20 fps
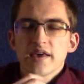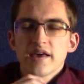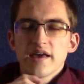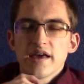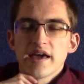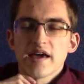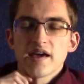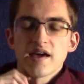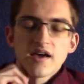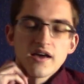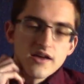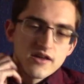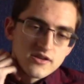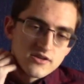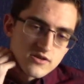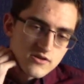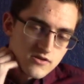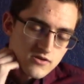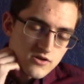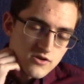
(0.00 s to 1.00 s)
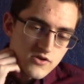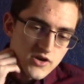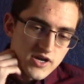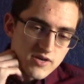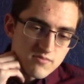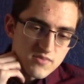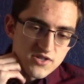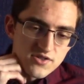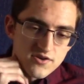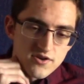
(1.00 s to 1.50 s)
And her
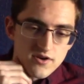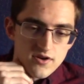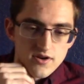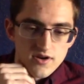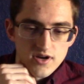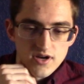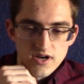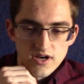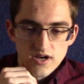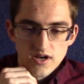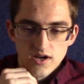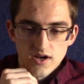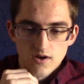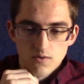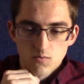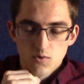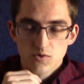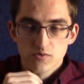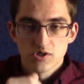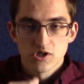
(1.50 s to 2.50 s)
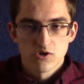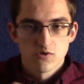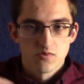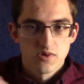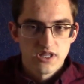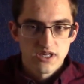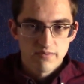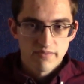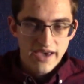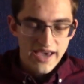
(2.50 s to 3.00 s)
grandmother wounds her
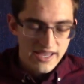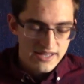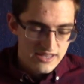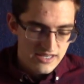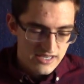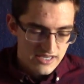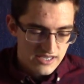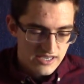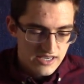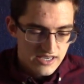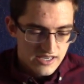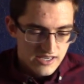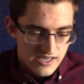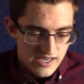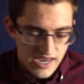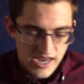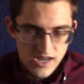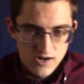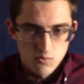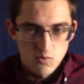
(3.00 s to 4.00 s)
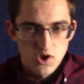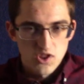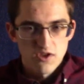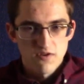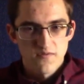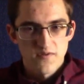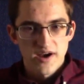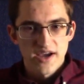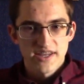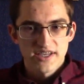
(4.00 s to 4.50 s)
really badly, and while they're
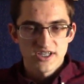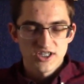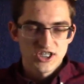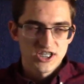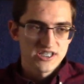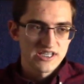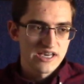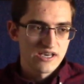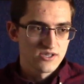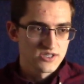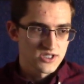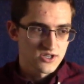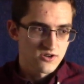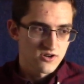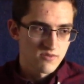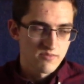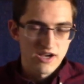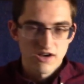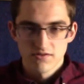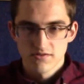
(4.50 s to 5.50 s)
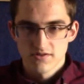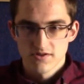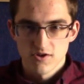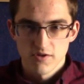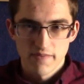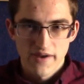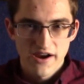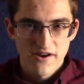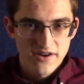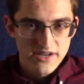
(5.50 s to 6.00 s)
fighting, she tells her about her
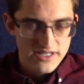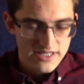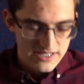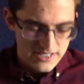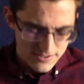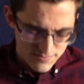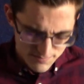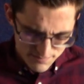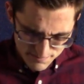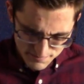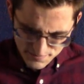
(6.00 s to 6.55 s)
parents,